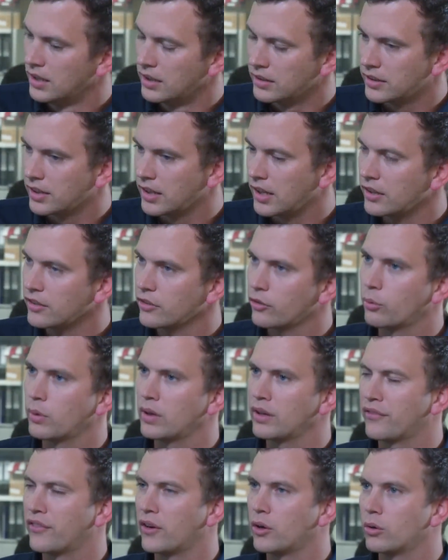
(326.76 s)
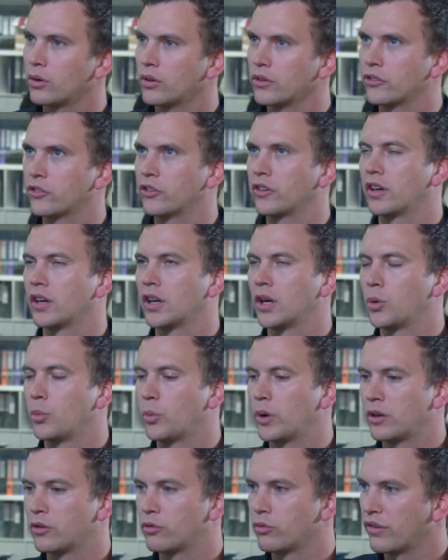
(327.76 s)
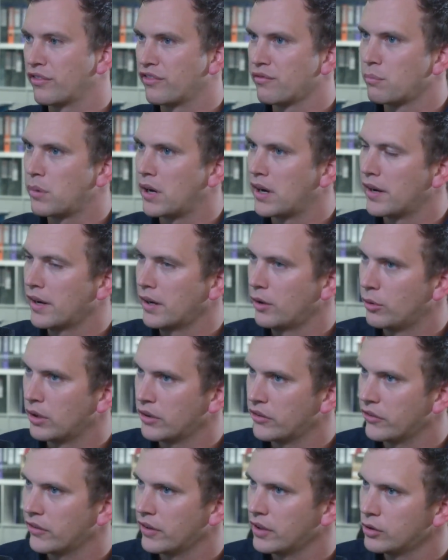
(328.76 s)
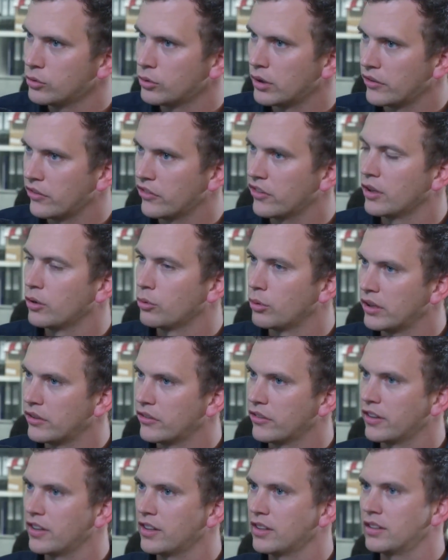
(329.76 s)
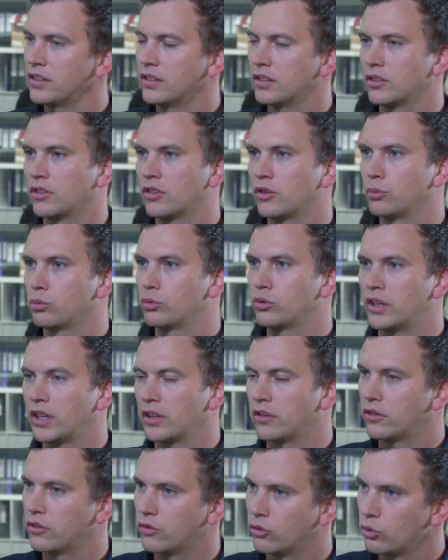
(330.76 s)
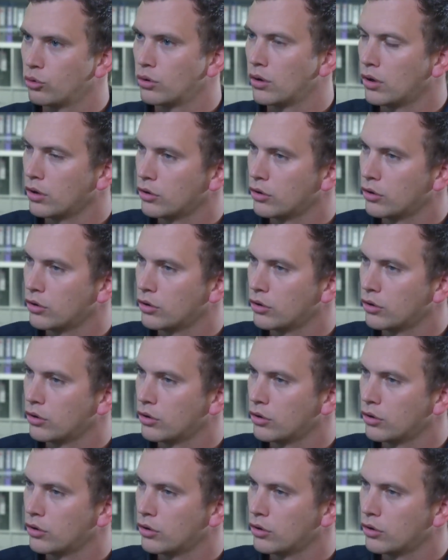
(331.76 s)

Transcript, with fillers: The last 12 hours uh, were driven by resting, resting, resting to get to a